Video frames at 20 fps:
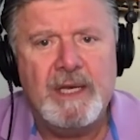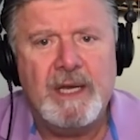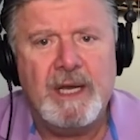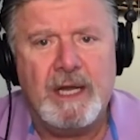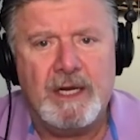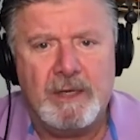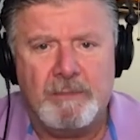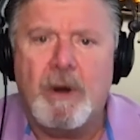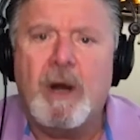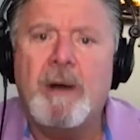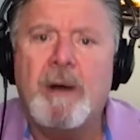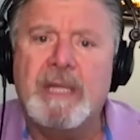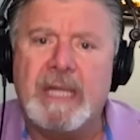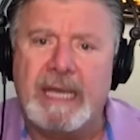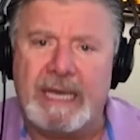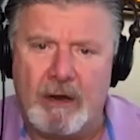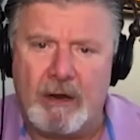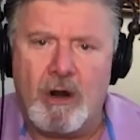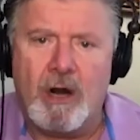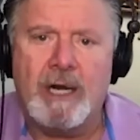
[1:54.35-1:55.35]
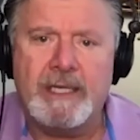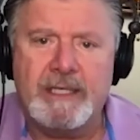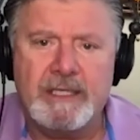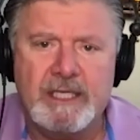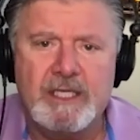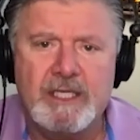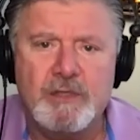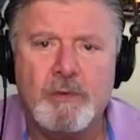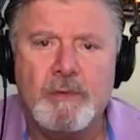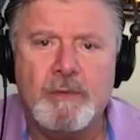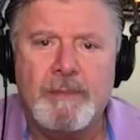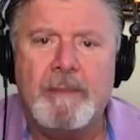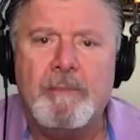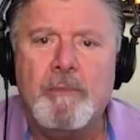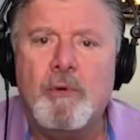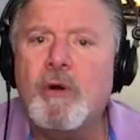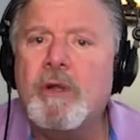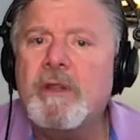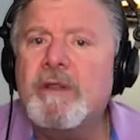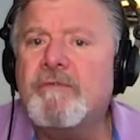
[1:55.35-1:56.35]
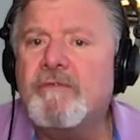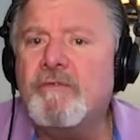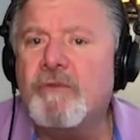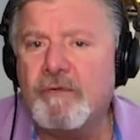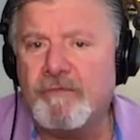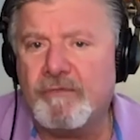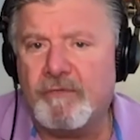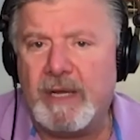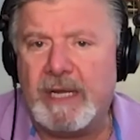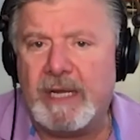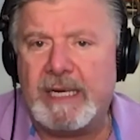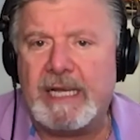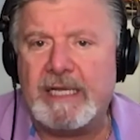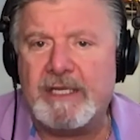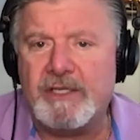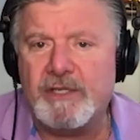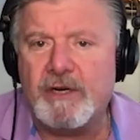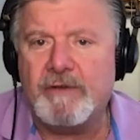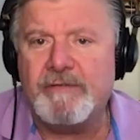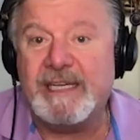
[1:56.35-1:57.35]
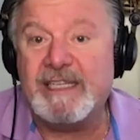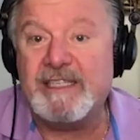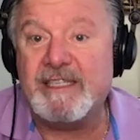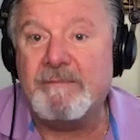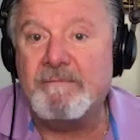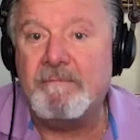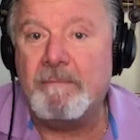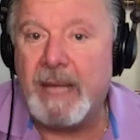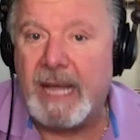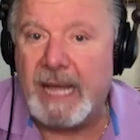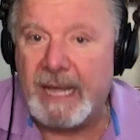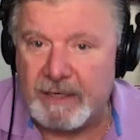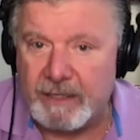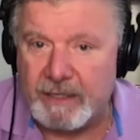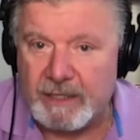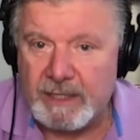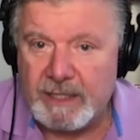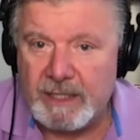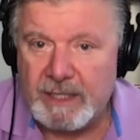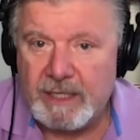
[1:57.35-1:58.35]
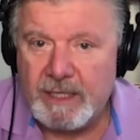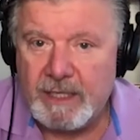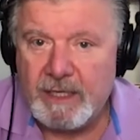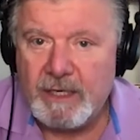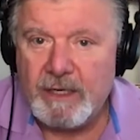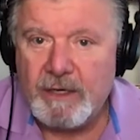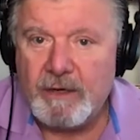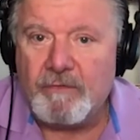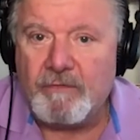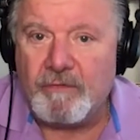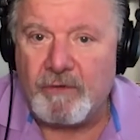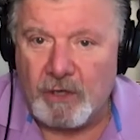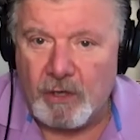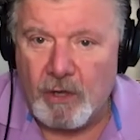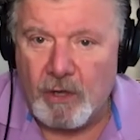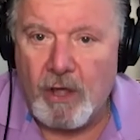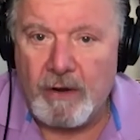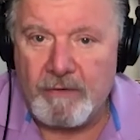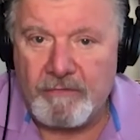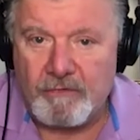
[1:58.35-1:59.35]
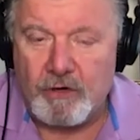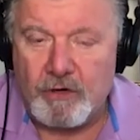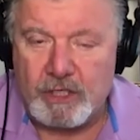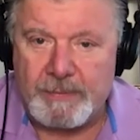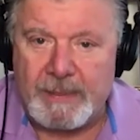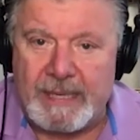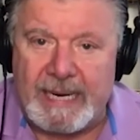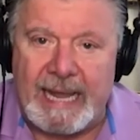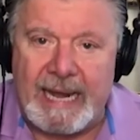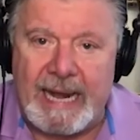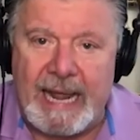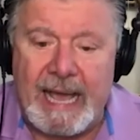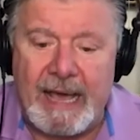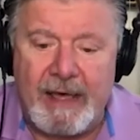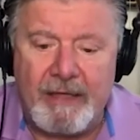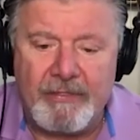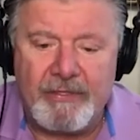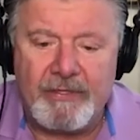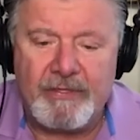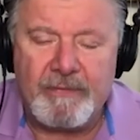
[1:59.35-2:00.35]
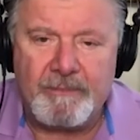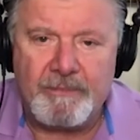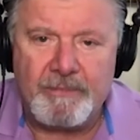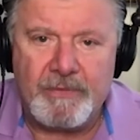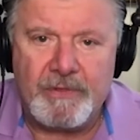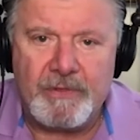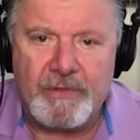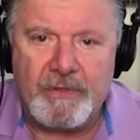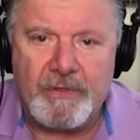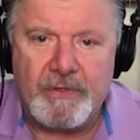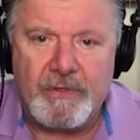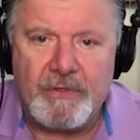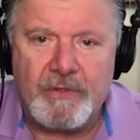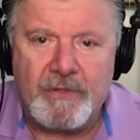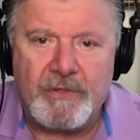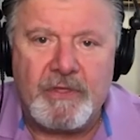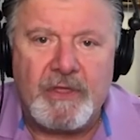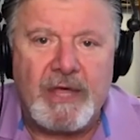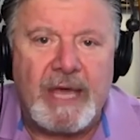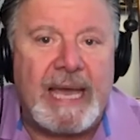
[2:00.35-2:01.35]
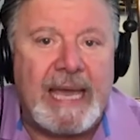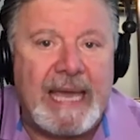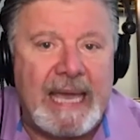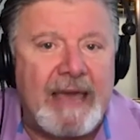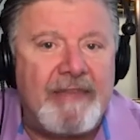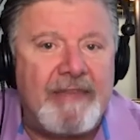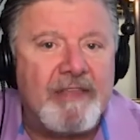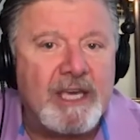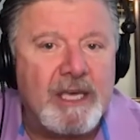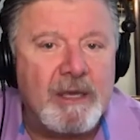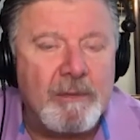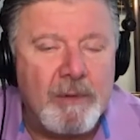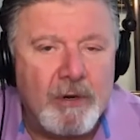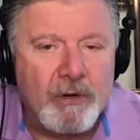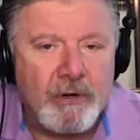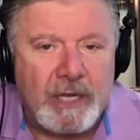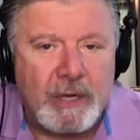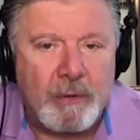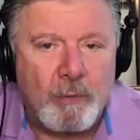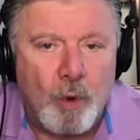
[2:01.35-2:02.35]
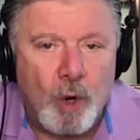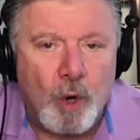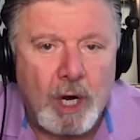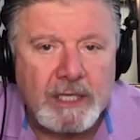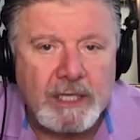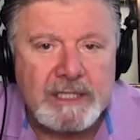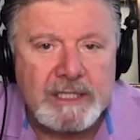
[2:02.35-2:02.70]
a department like Arlington's would be more in the forefront as serving as a model for law enforcement and how they and the community work